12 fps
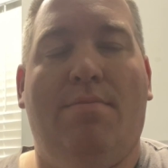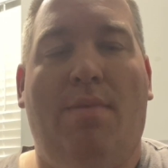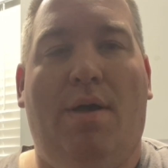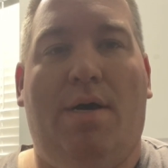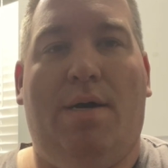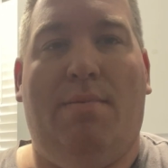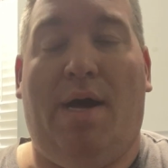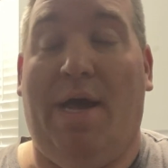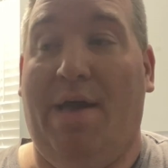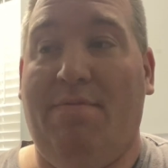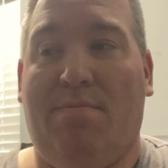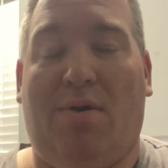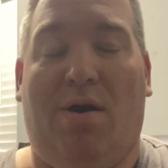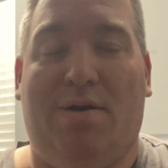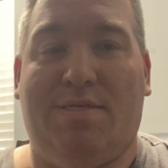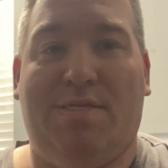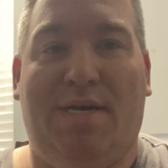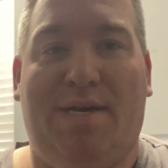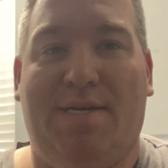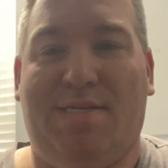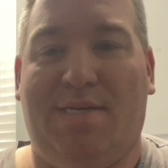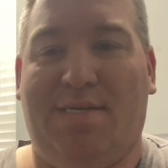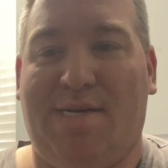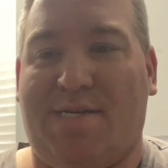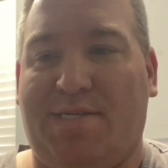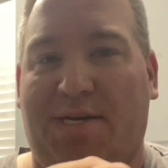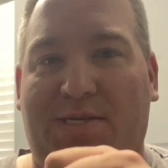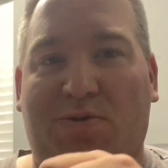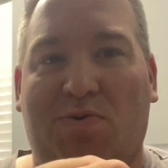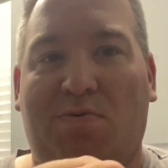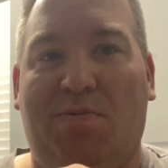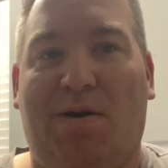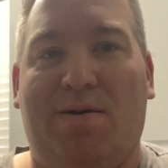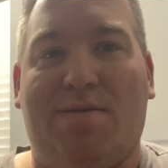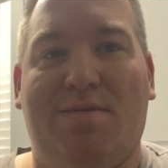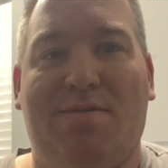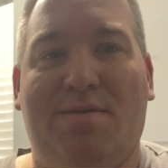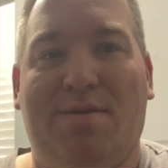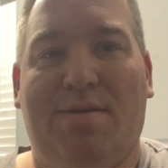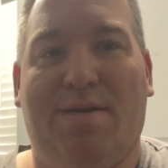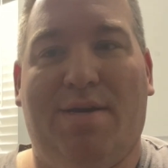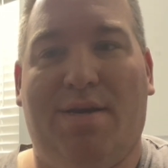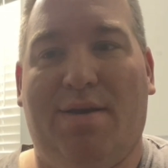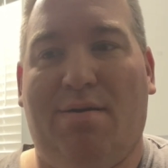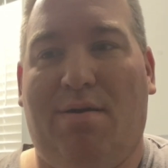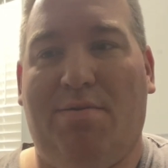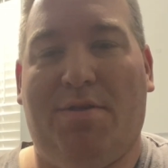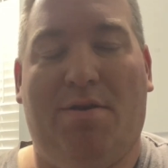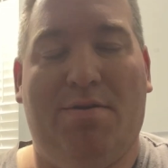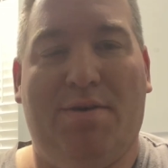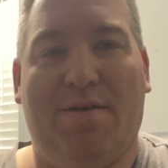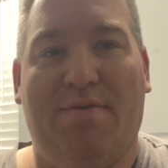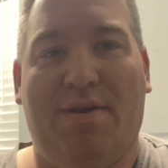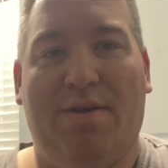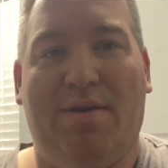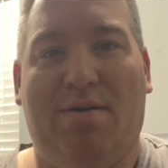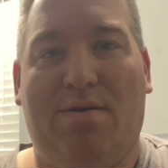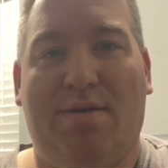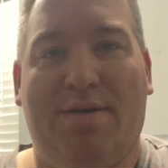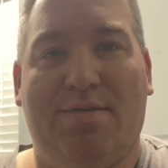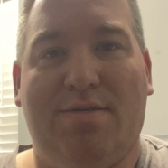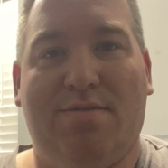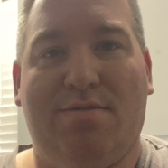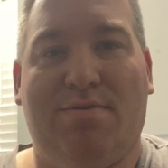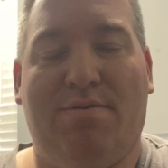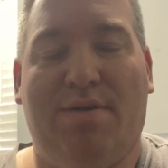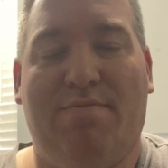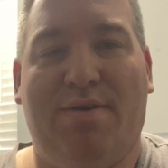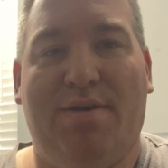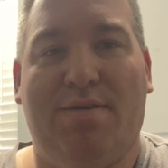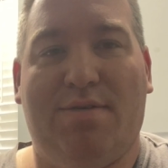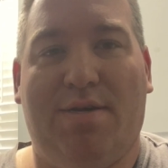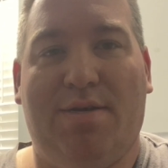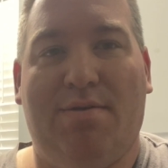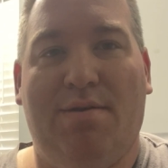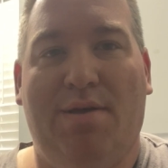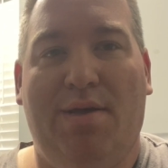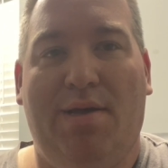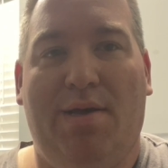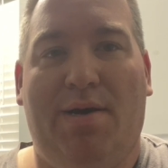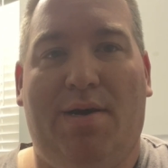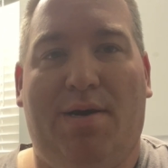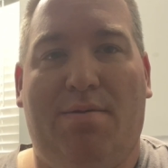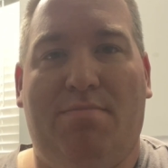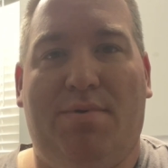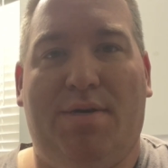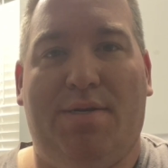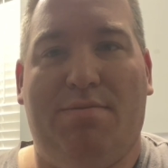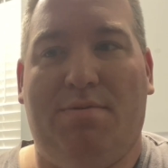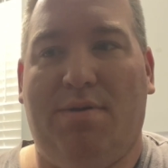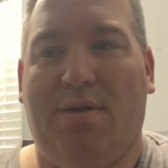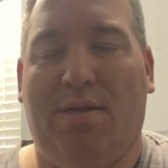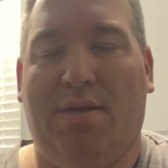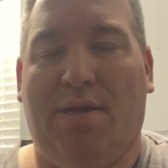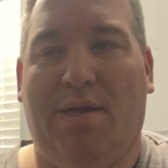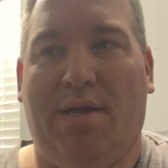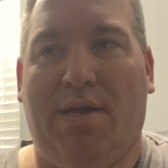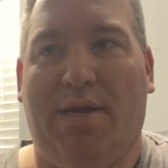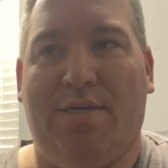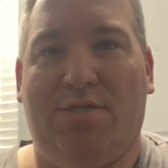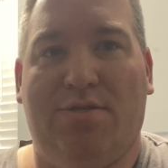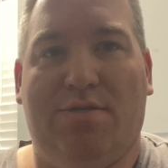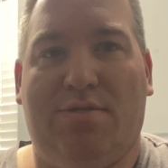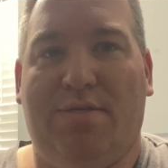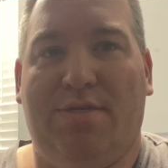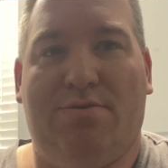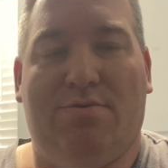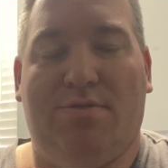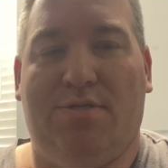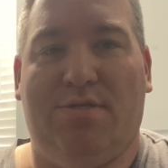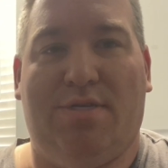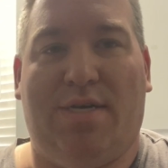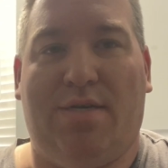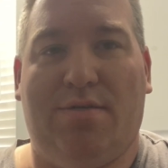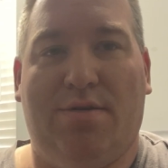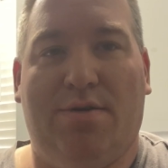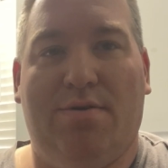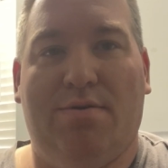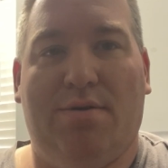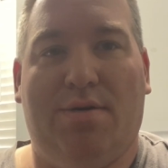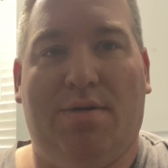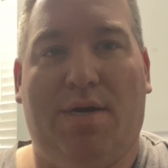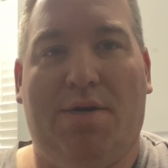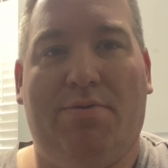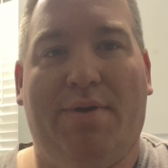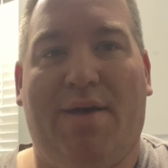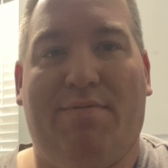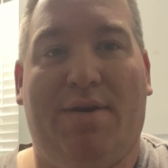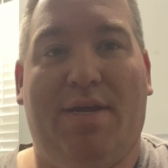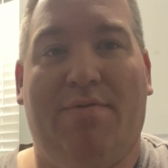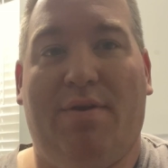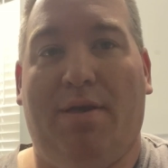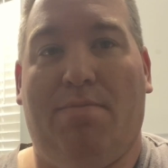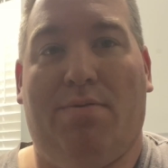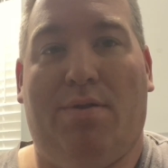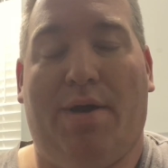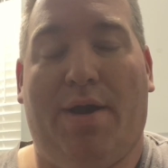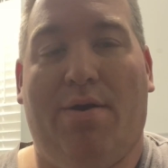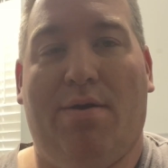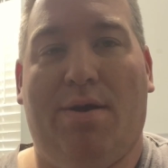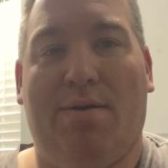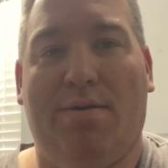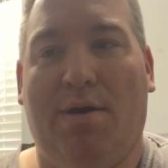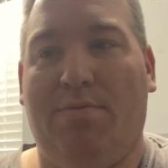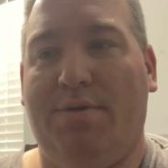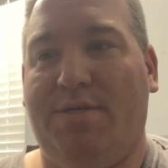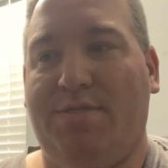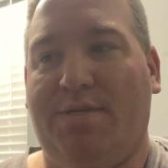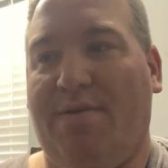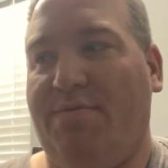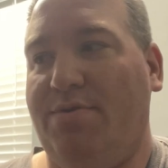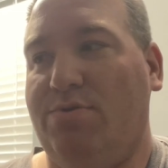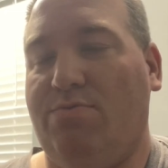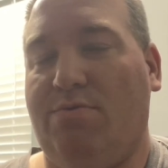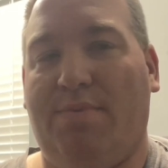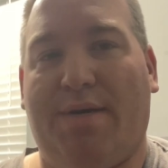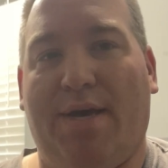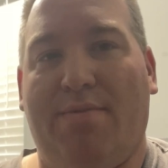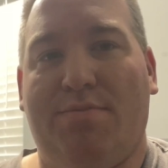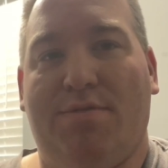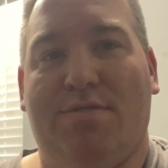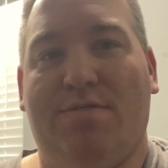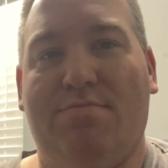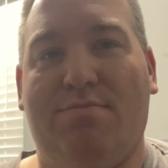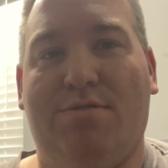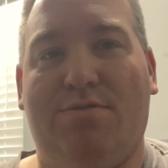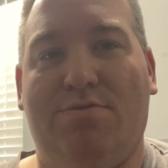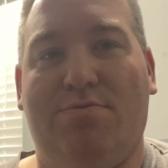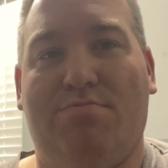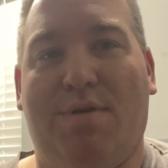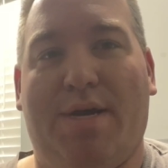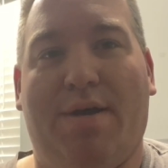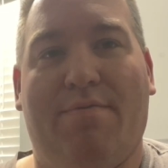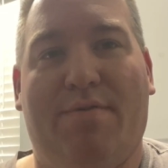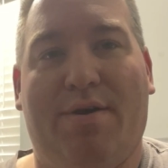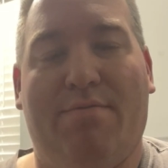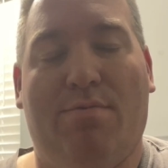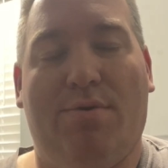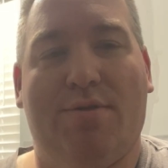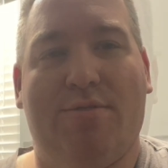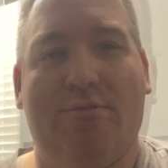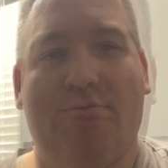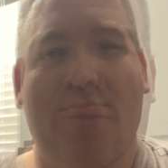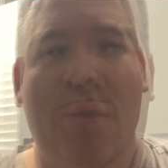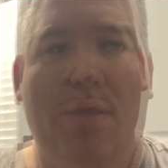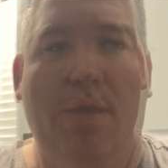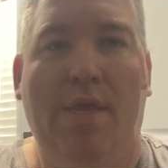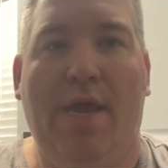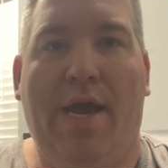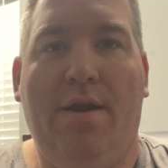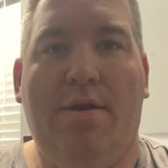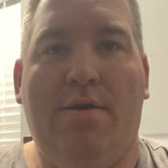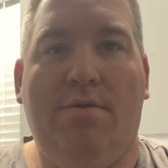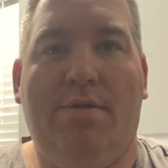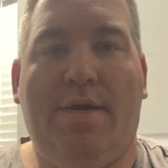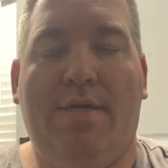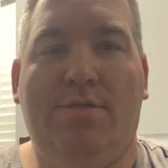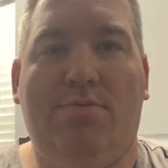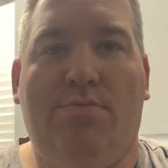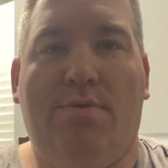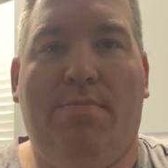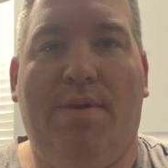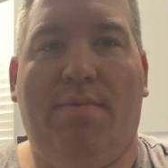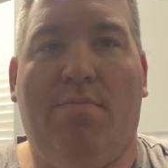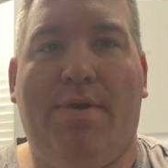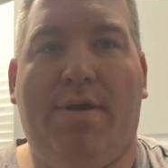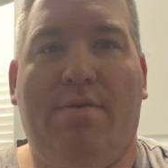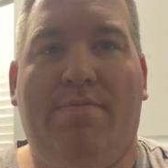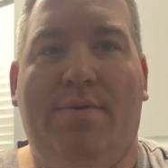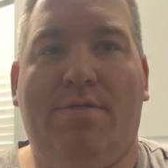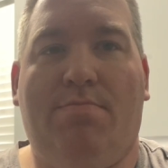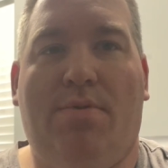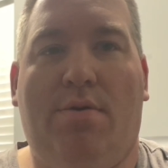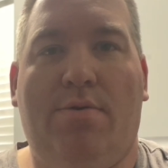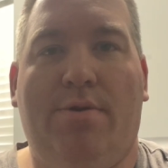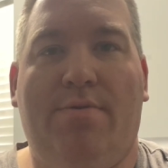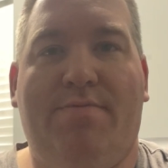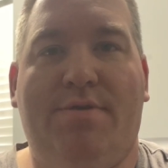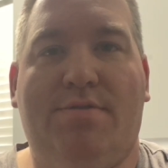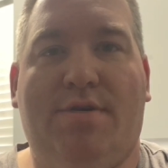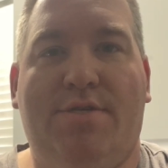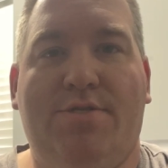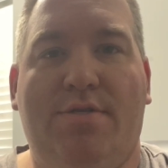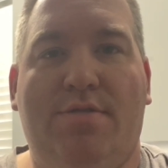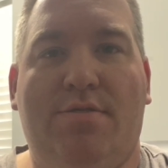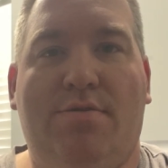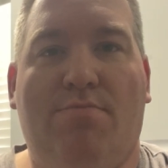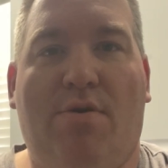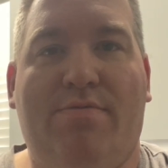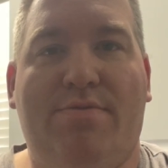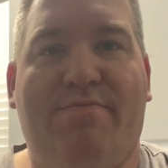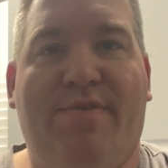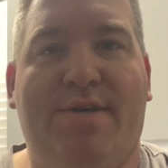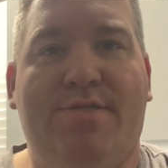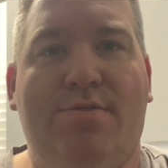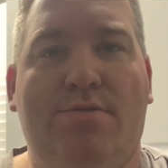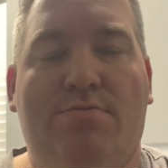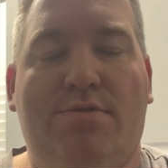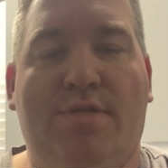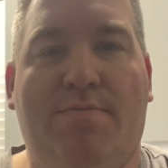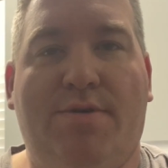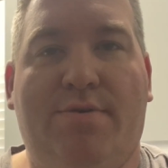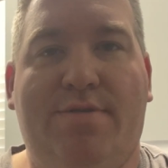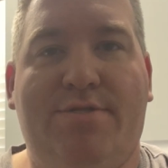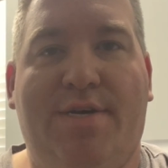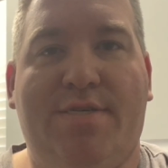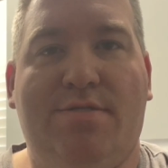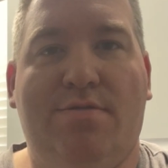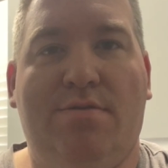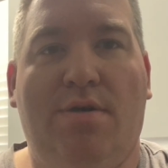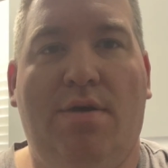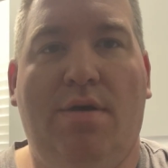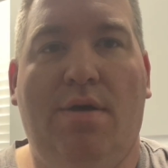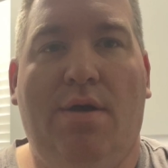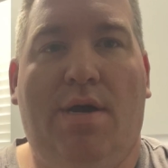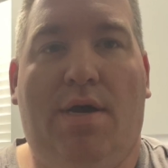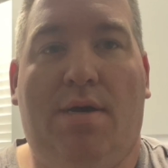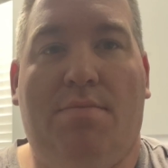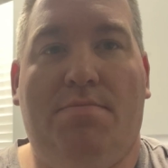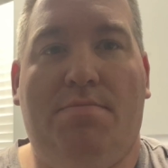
I have the box set. It's actually a toolbox and with all the DVD, all 8 seasons of the DVDs in it. But it's just digital is just easier. I don't even have a DVD player. I would just have to use one of my game systems to play it if I ever wanted to. And another thing I just want to maybe bring up as a point of discussion is Marvel's Invasions with Samuel L. Jackson. I'm